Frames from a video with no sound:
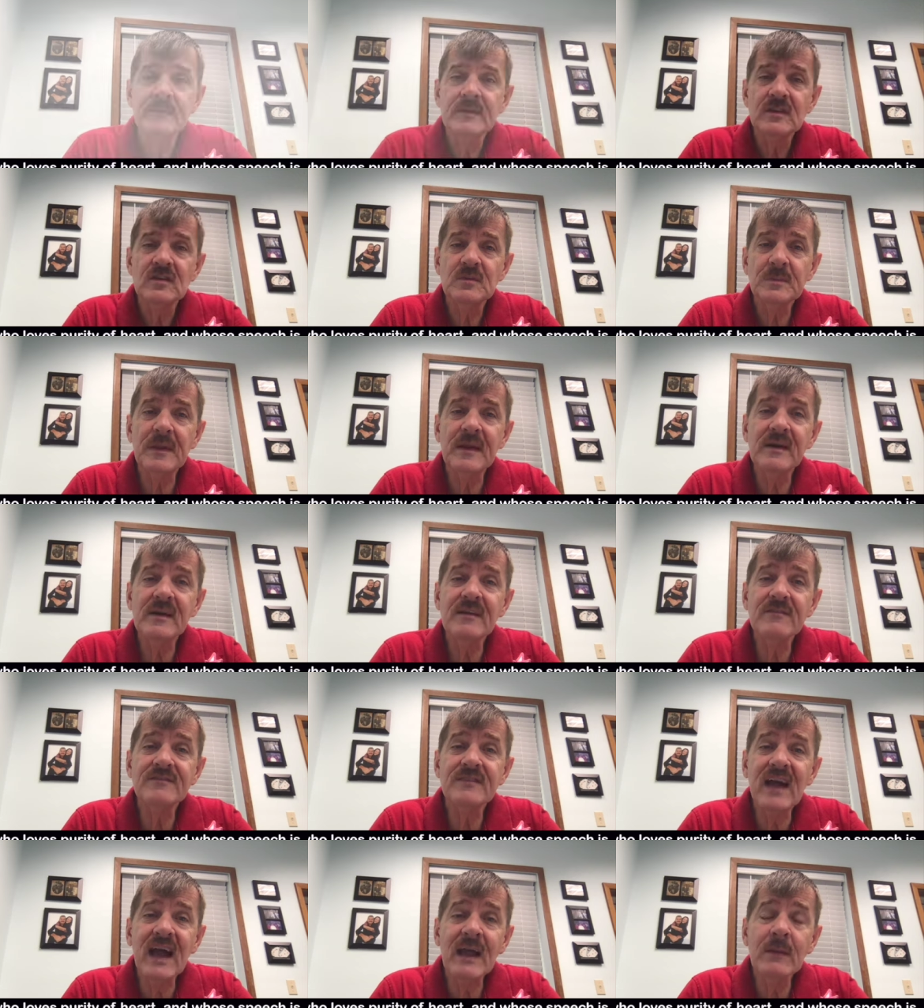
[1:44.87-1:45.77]
Spend
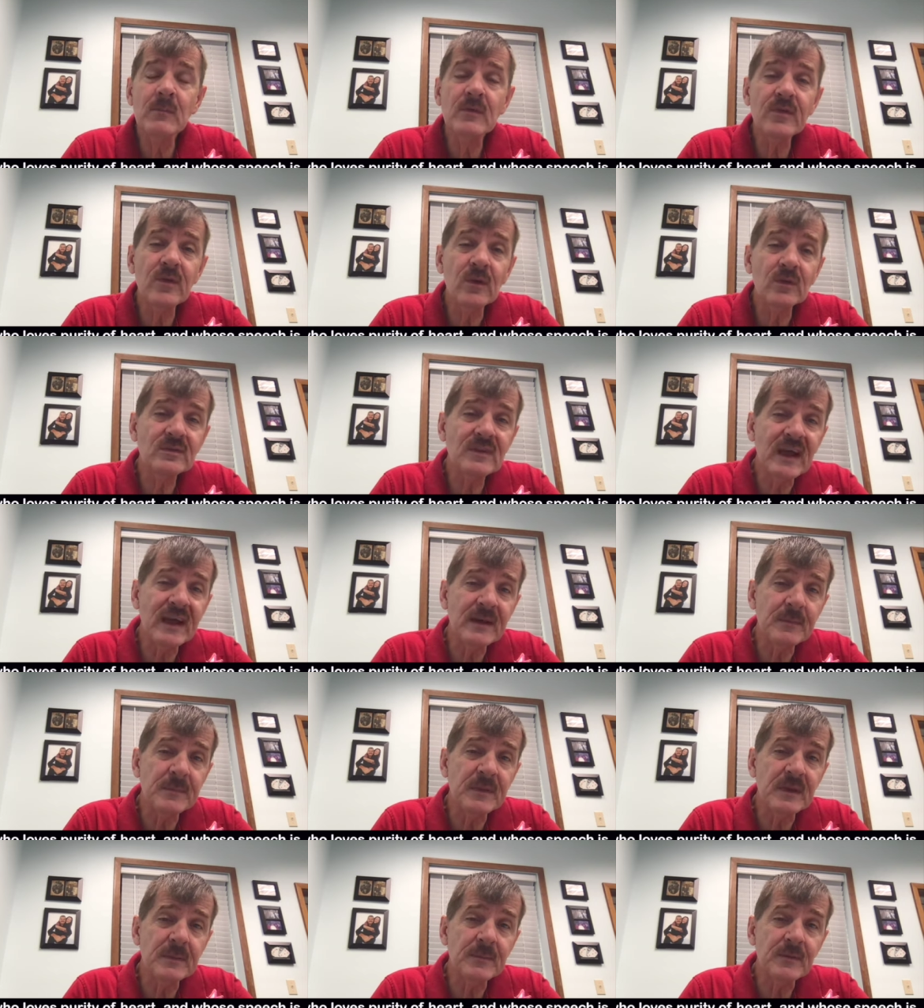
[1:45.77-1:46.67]
enough time with those kind
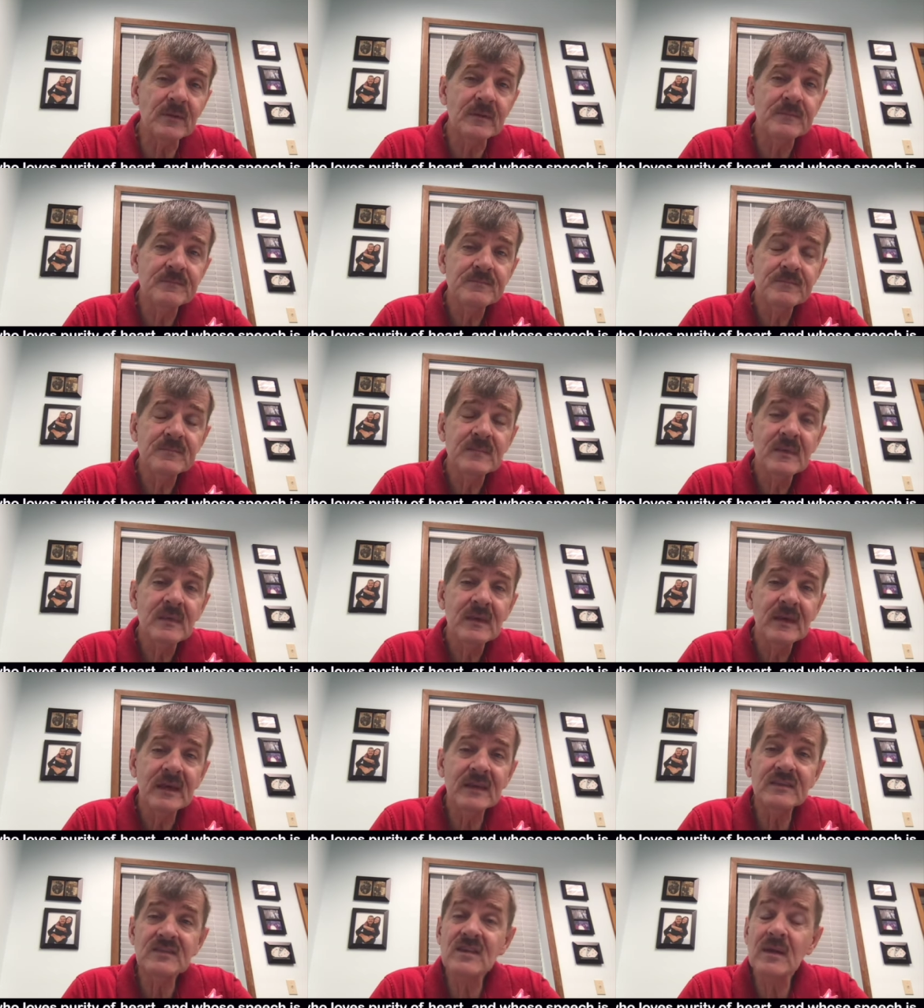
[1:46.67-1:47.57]
of people,
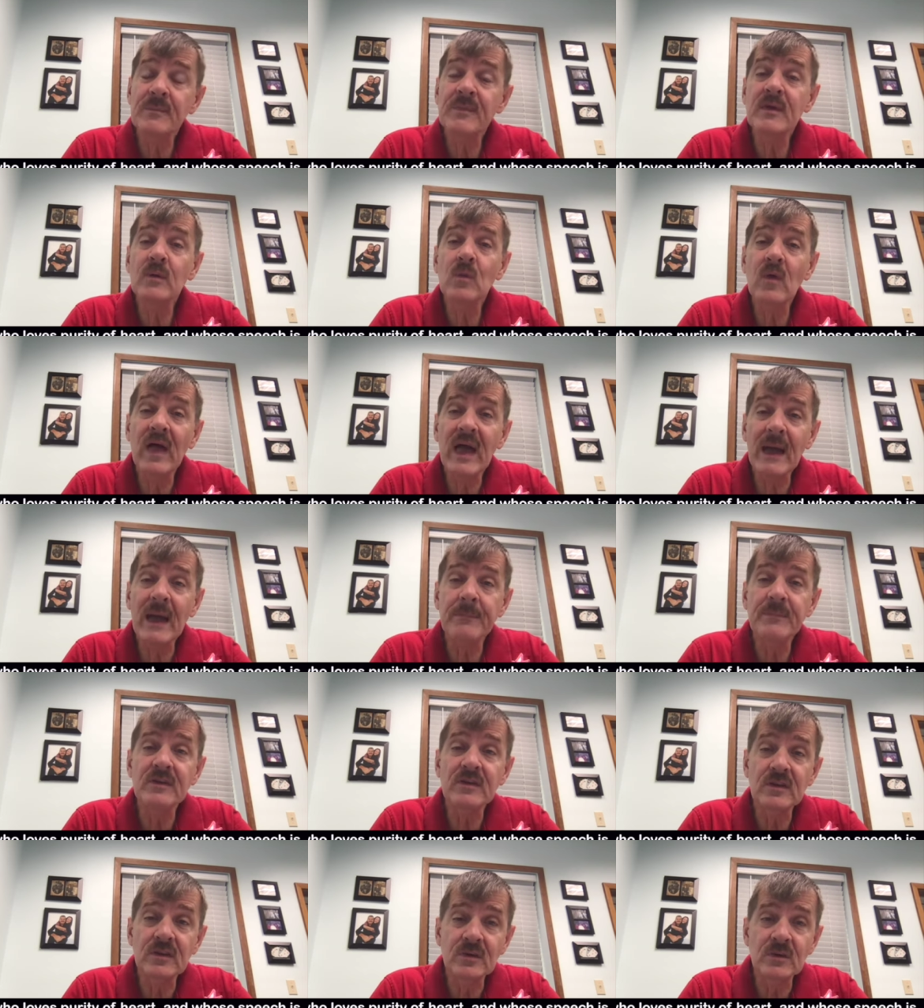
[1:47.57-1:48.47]
and something will
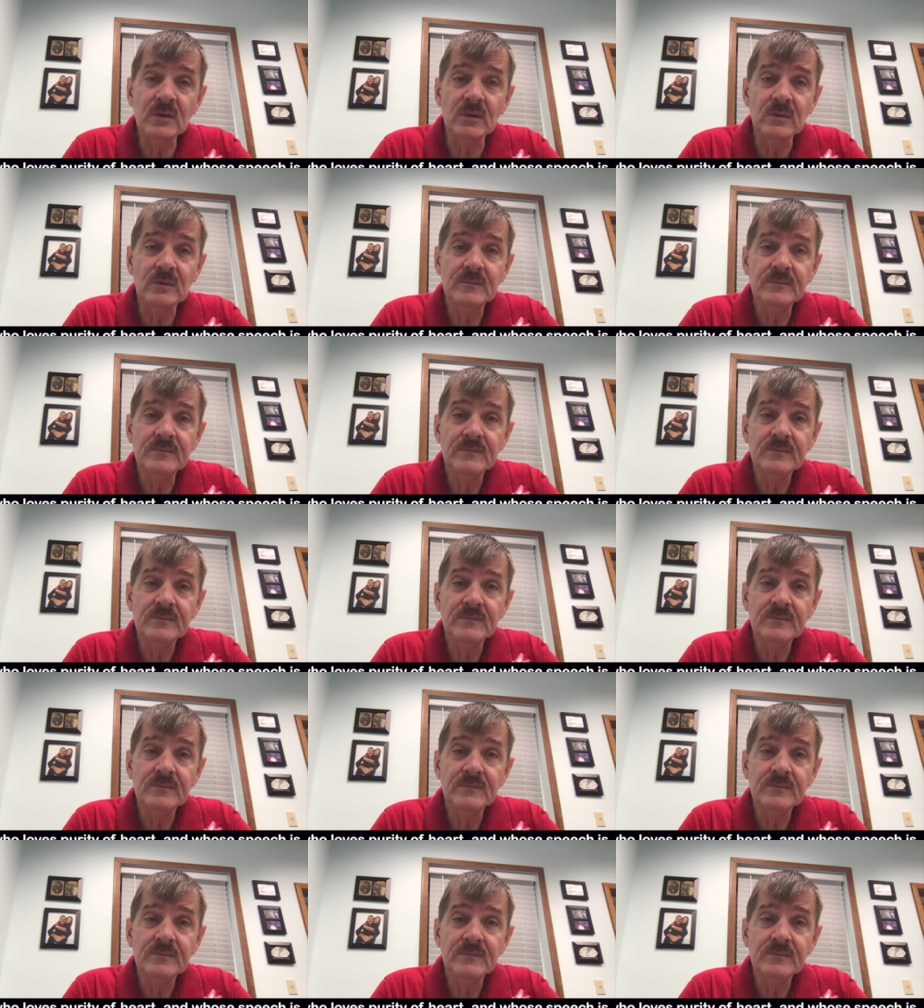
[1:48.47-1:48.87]
happen to you.